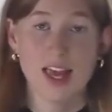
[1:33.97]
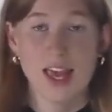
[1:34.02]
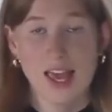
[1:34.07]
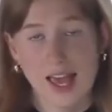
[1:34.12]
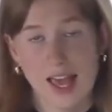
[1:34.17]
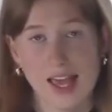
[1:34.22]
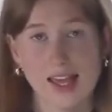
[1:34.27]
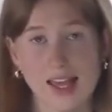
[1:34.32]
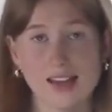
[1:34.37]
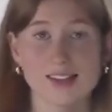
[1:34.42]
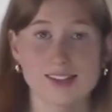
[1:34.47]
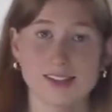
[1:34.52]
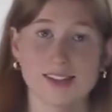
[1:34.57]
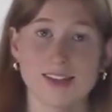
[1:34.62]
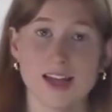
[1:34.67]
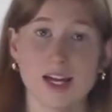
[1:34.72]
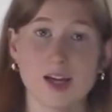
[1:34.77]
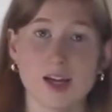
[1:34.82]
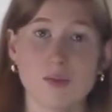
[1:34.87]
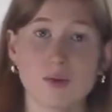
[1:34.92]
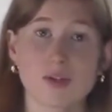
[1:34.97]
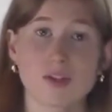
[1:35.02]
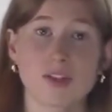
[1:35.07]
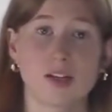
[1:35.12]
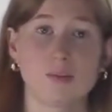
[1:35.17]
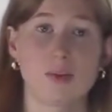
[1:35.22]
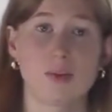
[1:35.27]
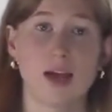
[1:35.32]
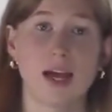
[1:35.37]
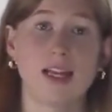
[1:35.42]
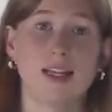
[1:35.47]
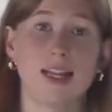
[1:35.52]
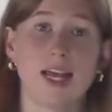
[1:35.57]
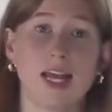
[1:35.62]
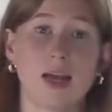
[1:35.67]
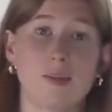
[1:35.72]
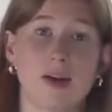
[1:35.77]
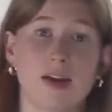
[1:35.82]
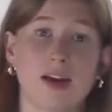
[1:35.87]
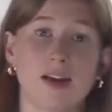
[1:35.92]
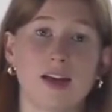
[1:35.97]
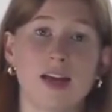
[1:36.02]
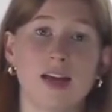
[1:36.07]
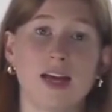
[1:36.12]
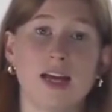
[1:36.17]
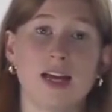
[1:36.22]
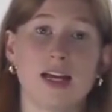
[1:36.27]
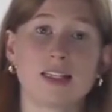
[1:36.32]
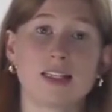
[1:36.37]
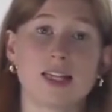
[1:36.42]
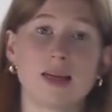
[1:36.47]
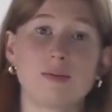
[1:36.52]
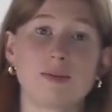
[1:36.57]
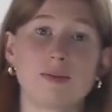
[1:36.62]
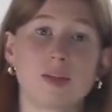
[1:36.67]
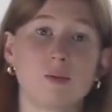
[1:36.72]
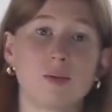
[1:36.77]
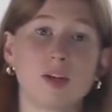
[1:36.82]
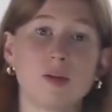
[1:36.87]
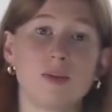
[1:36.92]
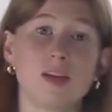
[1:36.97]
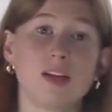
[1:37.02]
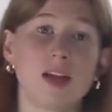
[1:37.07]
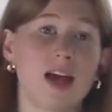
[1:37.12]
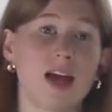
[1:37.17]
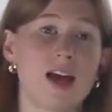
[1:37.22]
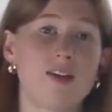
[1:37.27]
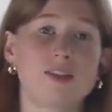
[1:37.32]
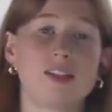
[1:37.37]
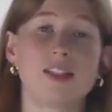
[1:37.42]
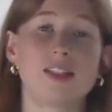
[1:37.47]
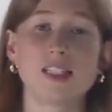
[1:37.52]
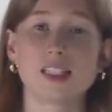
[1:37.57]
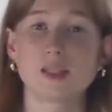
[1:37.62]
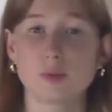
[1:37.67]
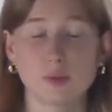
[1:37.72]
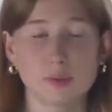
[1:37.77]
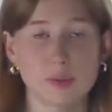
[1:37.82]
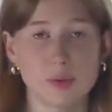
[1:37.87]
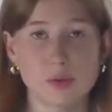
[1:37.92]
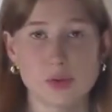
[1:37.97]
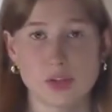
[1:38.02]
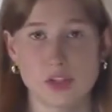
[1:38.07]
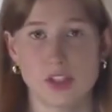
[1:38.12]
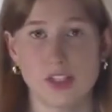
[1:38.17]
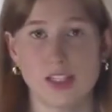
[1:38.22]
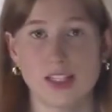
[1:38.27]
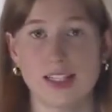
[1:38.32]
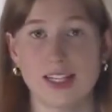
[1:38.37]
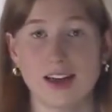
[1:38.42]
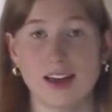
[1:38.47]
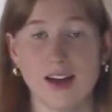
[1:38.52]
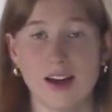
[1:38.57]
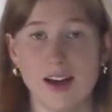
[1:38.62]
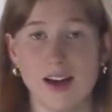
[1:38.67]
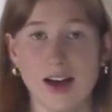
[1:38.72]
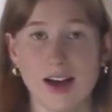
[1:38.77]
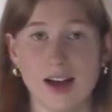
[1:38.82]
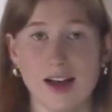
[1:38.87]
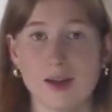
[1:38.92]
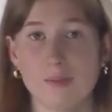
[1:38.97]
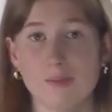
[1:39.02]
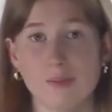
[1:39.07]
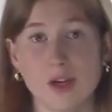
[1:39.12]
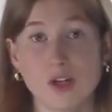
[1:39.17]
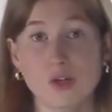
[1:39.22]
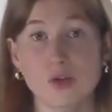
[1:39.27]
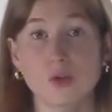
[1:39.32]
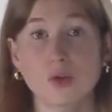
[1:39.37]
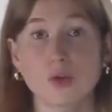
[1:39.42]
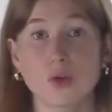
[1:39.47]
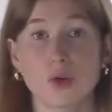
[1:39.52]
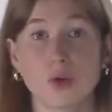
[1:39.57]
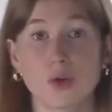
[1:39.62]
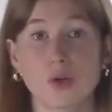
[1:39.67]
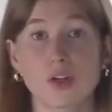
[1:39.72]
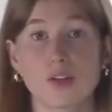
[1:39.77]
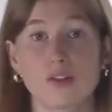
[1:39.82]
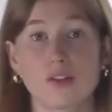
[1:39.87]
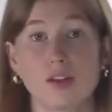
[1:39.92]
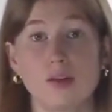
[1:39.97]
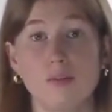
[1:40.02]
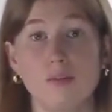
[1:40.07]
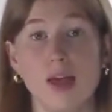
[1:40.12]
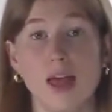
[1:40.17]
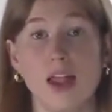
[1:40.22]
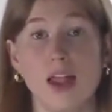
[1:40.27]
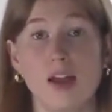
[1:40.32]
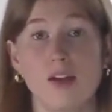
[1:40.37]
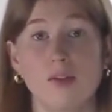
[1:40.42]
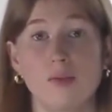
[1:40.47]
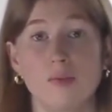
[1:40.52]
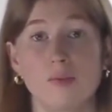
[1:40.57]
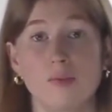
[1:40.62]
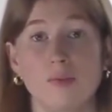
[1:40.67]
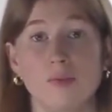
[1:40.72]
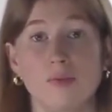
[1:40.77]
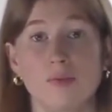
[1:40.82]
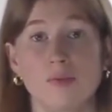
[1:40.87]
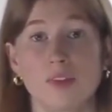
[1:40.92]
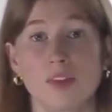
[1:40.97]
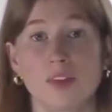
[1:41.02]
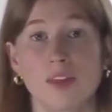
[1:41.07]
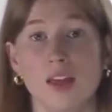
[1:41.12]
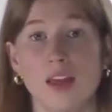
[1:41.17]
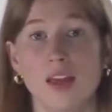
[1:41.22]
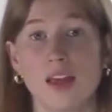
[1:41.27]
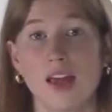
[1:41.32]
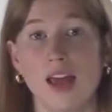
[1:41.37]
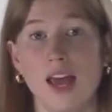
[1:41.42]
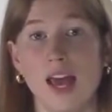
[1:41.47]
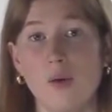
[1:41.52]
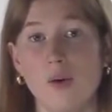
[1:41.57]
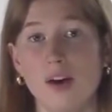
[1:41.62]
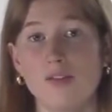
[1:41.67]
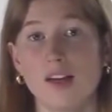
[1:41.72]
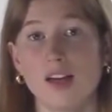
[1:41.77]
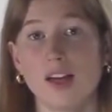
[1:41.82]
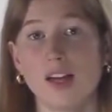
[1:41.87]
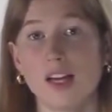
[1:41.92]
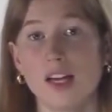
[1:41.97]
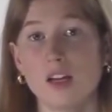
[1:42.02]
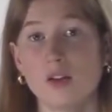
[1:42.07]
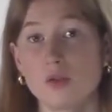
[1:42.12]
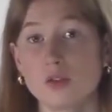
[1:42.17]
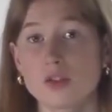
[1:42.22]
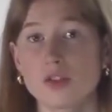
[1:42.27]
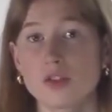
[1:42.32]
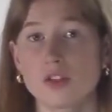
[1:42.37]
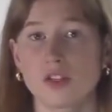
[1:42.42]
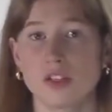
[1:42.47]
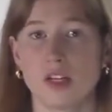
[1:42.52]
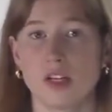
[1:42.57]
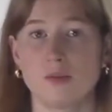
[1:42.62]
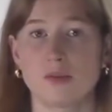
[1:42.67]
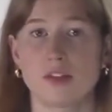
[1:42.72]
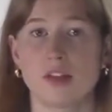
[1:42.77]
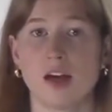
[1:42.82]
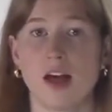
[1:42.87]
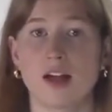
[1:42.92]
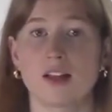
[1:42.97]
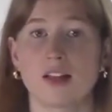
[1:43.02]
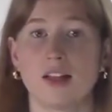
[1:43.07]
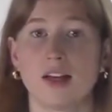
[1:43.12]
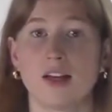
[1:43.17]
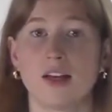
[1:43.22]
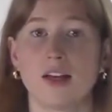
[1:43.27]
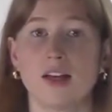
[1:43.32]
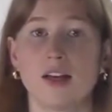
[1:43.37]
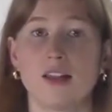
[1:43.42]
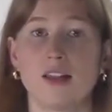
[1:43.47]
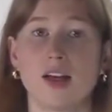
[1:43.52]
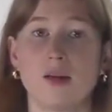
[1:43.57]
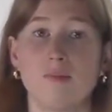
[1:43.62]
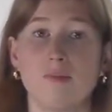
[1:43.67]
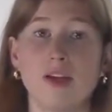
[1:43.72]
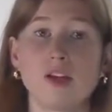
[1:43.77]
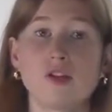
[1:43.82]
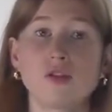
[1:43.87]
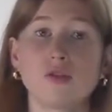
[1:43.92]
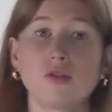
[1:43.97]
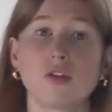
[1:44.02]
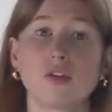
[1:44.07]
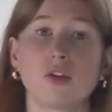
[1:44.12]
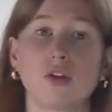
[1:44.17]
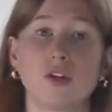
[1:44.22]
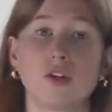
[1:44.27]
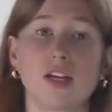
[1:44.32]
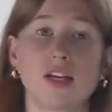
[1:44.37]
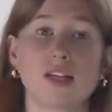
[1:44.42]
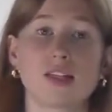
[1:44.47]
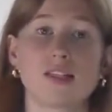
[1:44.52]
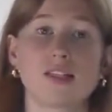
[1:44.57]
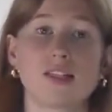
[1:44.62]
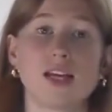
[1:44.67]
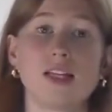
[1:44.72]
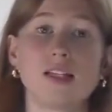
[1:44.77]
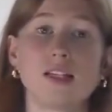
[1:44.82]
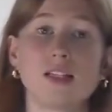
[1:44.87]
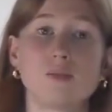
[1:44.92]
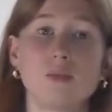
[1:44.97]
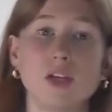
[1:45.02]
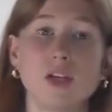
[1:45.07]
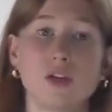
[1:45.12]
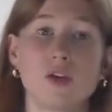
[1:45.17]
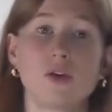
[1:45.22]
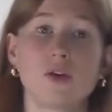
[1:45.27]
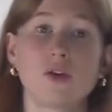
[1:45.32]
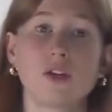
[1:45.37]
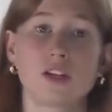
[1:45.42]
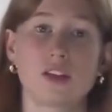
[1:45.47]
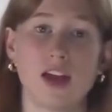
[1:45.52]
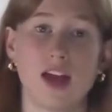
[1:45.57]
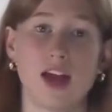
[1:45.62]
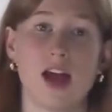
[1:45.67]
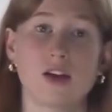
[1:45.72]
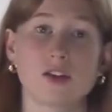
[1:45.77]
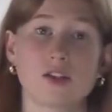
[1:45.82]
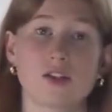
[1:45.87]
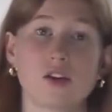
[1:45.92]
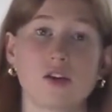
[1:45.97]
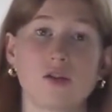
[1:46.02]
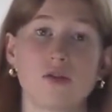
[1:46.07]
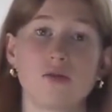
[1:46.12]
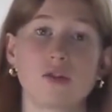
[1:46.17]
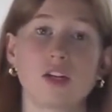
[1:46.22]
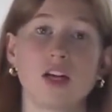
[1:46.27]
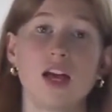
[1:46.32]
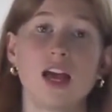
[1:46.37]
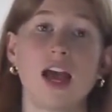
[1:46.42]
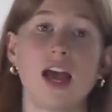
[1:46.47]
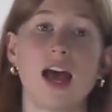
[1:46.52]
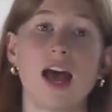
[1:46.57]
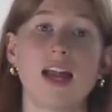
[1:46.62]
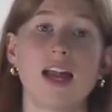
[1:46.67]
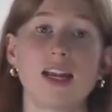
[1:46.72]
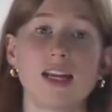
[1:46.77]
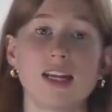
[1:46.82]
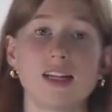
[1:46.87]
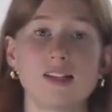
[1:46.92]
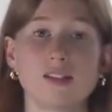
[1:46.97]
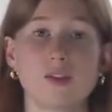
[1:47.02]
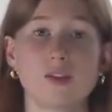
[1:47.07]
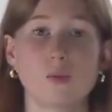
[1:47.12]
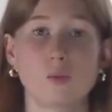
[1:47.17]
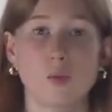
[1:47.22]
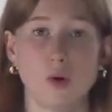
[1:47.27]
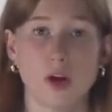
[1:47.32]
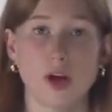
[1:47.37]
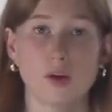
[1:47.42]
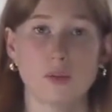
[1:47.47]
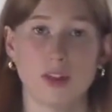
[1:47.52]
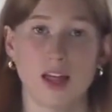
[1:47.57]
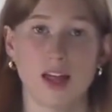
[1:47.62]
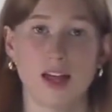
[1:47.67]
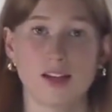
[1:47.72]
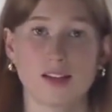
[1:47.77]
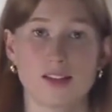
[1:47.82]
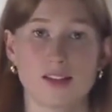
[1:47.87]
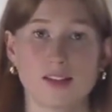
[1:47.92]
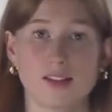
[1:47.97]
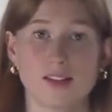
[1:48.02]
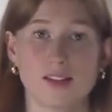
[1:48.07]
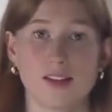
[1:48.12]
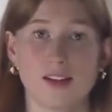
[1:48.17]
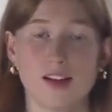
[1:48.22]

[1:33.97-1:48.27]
and like most unpaid labour, it seems that women have a disproportionately higher mental load than men. However, it also seems likely that mental load extends beyond the household and into the workplace.